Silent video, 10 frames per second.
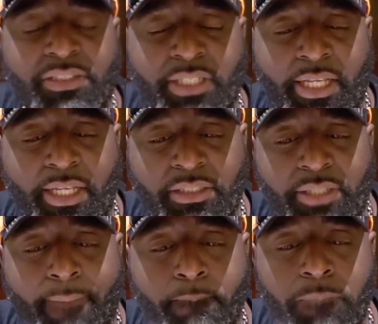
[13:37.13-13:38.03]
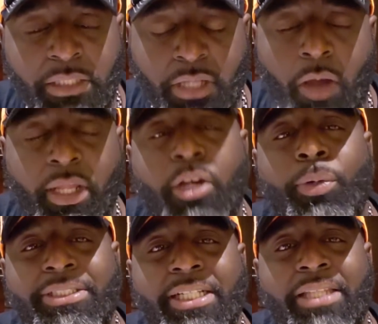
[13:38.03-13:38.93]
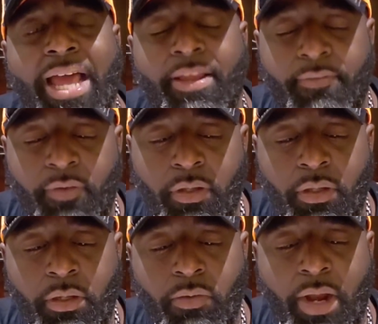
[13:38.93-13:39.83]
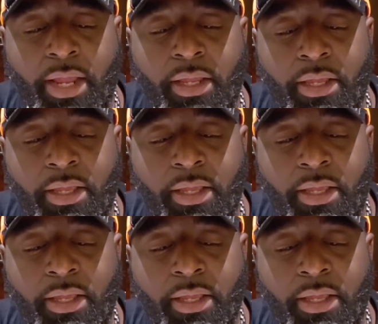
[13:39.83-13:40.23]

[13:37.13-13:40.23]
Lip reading: It says it's called Increasing Life, right?